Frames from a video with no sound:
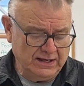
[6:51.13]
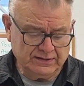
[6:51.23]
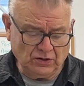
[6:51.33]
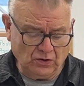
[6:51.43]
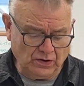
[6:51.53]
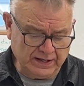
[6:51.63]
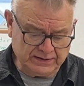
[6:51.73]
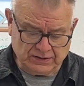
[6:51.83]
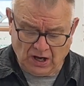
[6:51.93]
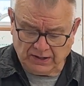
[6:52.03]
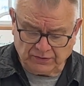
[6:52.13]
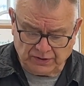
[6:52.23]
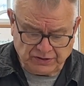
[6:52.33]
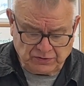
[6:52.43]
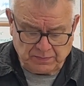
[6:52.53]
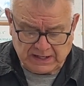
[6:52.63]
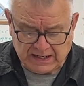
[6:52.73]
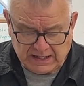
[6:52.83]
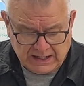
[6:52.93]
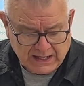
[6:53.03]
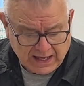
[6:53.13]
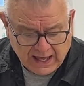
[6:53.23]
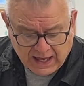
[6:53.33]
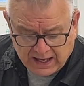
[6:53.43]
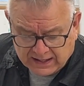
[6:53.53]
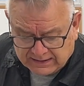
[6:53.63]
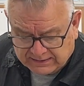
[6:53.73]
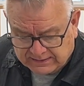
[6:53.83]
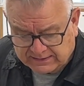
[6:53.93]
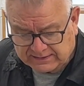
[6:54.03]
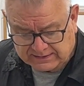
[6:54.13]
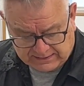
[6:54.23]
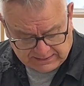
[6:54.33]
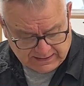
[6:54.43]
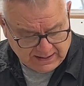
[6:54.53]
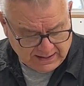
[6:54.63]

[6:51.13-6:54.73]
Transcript: So it's not going to be as